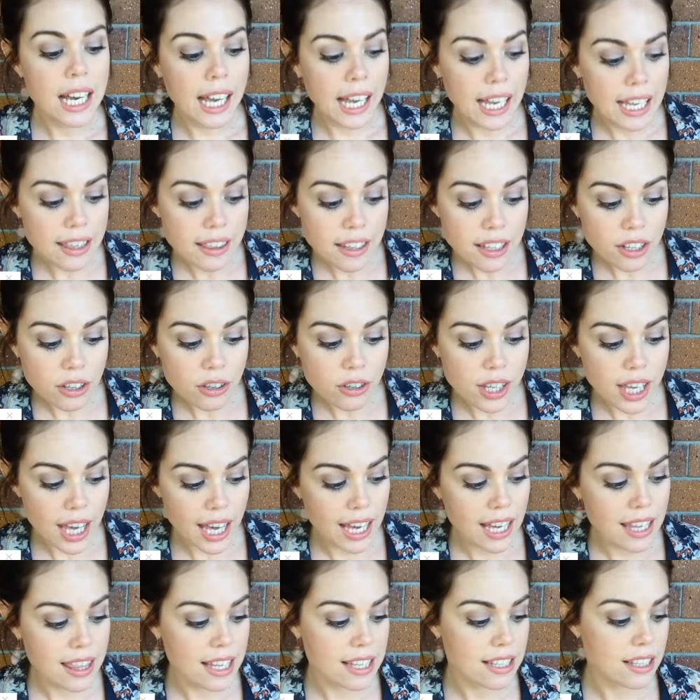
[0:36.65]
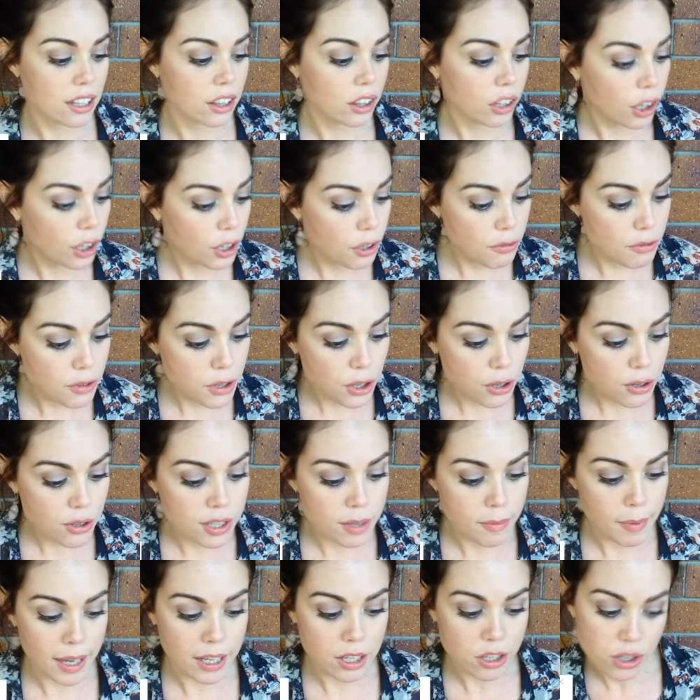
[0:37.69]
In the UK, there's a lot of news
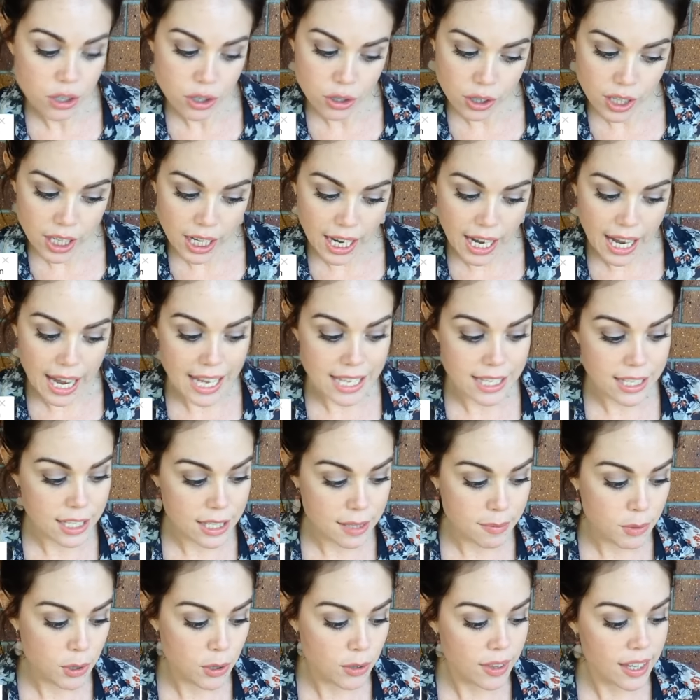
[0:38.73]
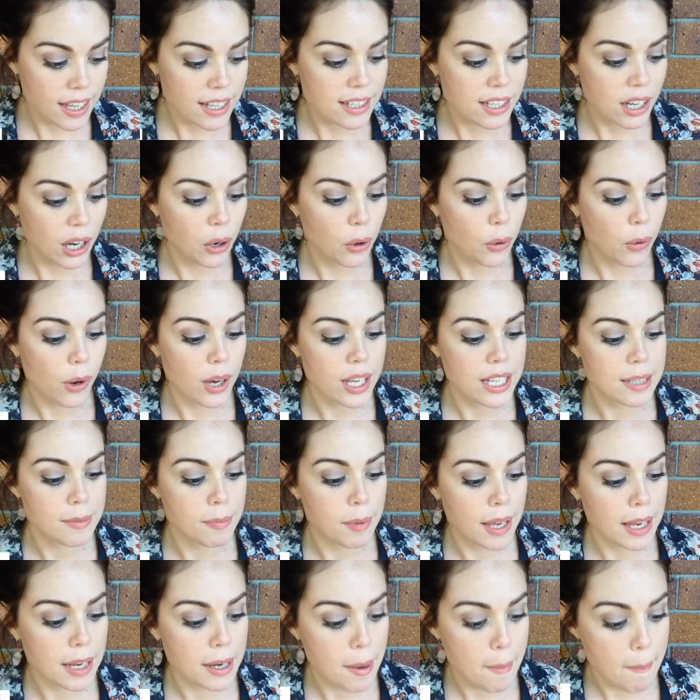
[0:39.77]
about sugar, and smoothies are always
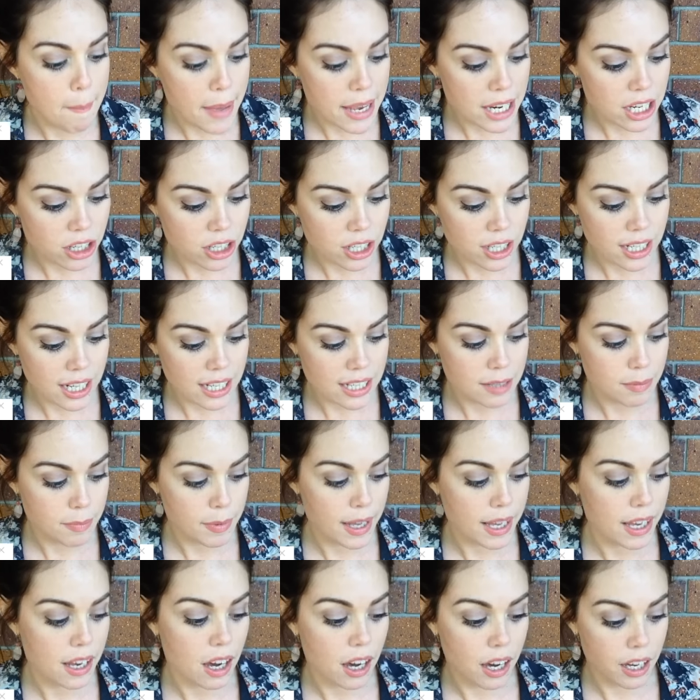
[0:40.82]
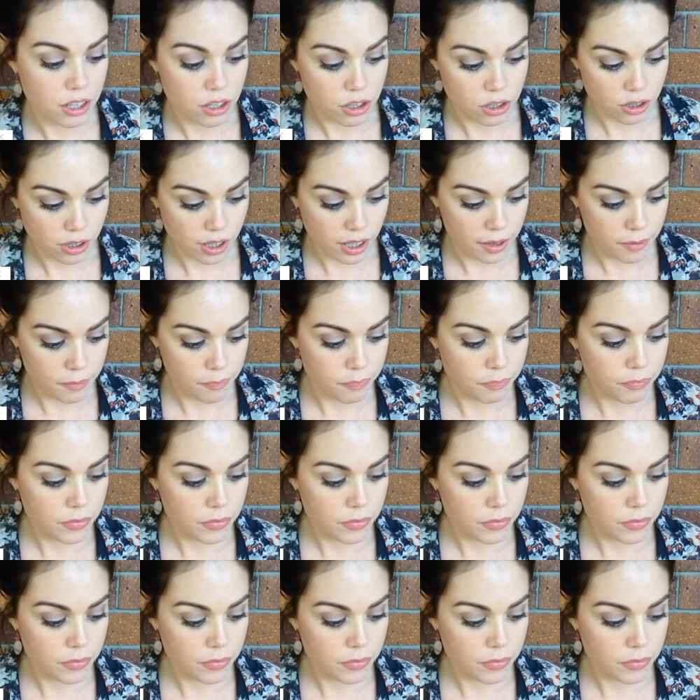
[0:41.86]
being mentioned as being high in sugar.